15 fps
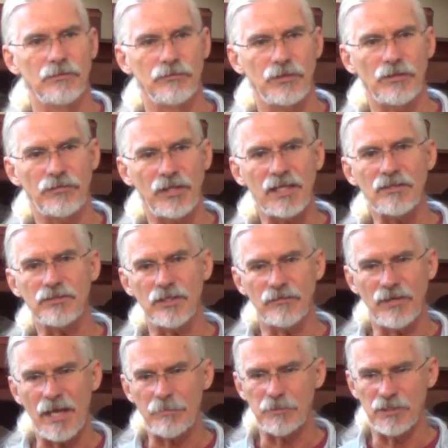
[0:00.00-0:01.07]
the things that
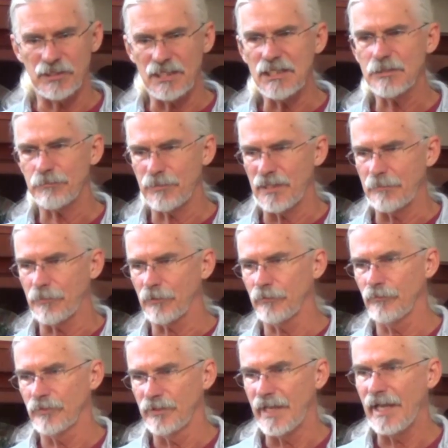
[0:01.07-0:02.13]
have happened to these
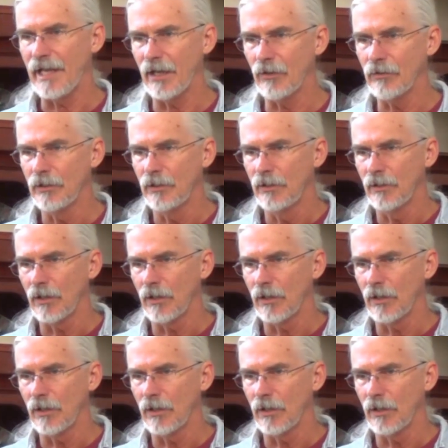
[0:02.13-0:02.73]
people now